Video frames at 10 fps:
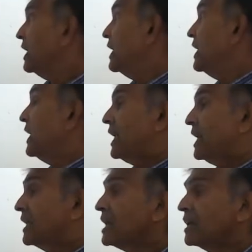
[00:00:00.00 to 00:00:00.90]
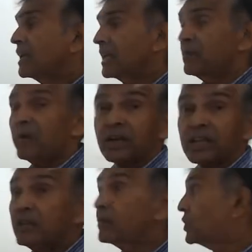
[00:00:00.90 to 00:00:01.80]
And then in part D,
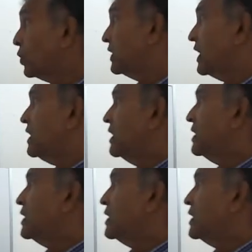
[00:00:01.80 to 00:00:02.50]
we showed that the